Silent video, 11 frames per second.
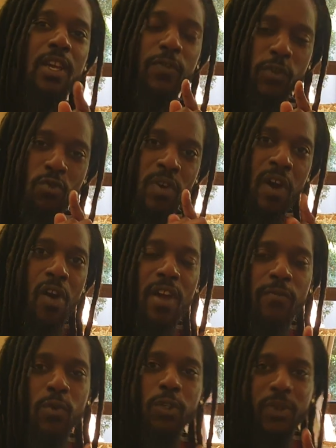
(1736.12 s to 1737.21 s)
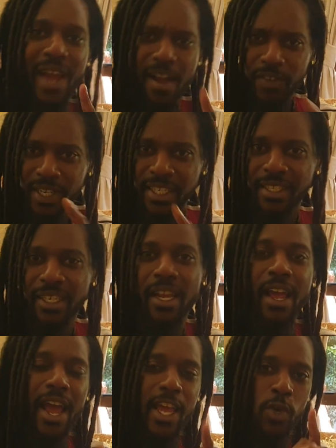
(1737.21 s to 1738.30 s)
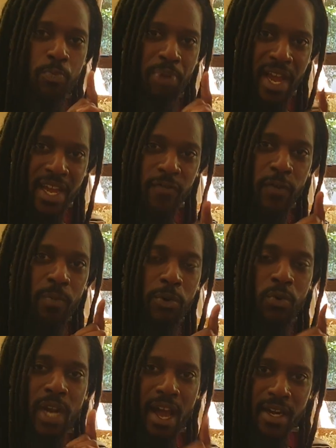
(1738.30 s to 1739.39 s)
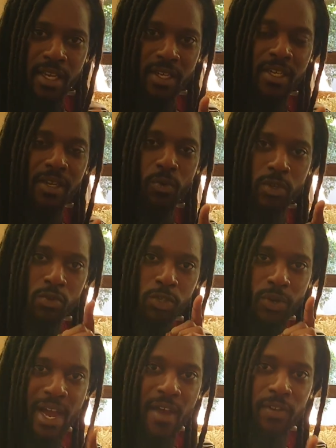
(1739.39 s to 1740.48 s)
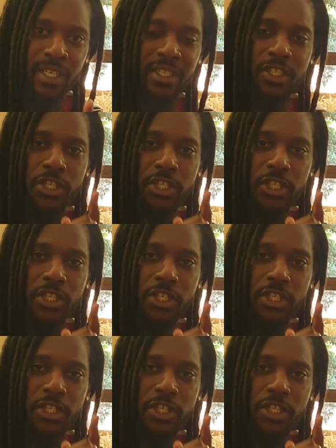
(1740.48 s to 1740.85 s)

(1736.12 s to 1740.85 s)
If you traveling and you paying for punani when you traveling,